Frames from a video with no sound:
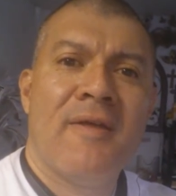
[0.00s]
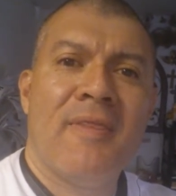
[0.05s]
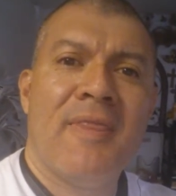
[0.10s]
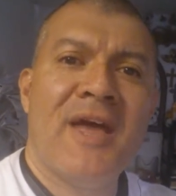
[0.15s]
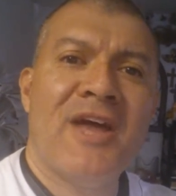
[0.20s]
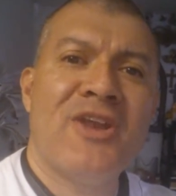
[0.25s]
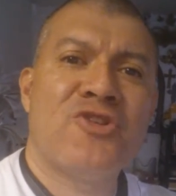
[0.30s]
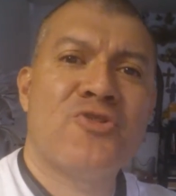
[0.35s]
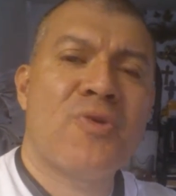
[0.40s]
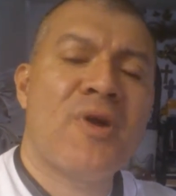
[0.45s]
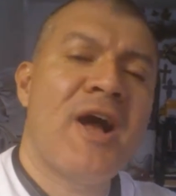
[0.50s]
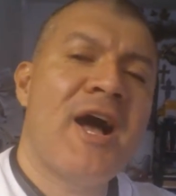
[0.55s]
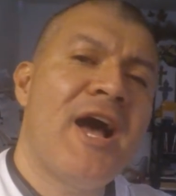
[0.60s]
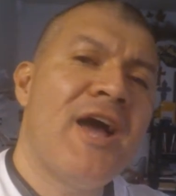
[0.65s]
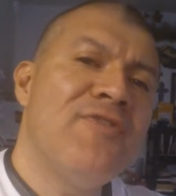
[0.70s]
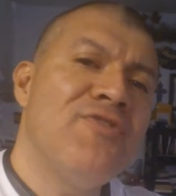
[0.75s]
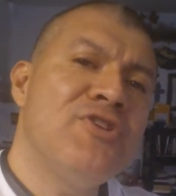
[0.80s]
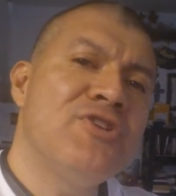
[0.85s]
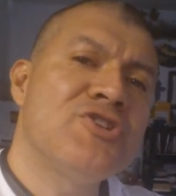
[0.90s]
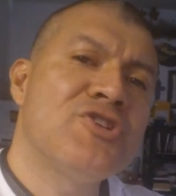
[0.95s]
That
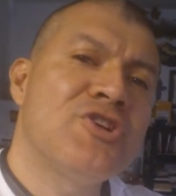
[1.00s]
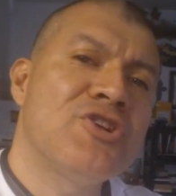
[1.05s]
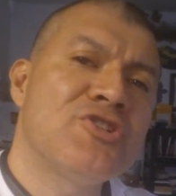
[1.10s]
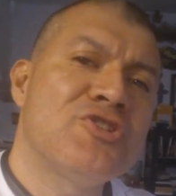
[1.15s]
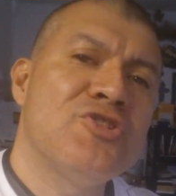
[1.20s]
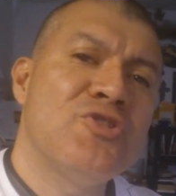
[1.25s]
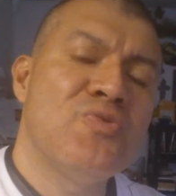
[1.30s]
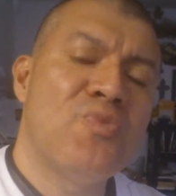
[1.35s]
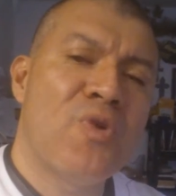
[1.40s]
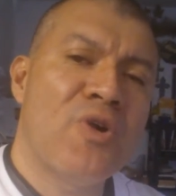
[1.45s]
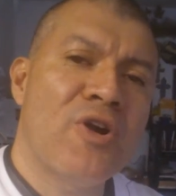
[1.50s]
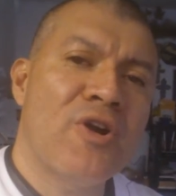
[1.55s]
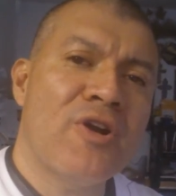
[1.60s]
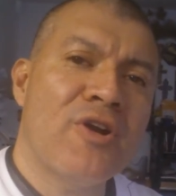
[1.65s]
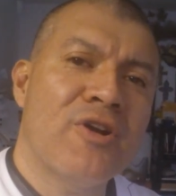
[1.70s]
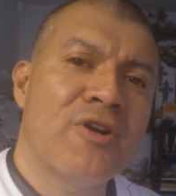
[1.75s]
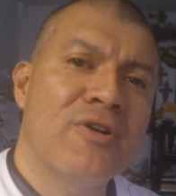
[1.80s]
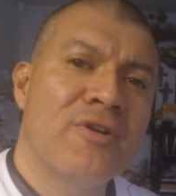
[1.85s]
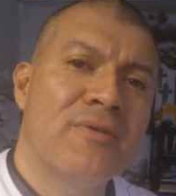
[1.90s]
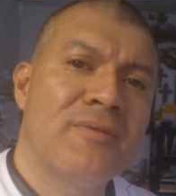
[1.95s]
drive you took to
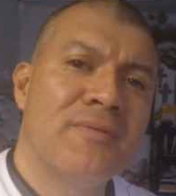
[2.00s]
work,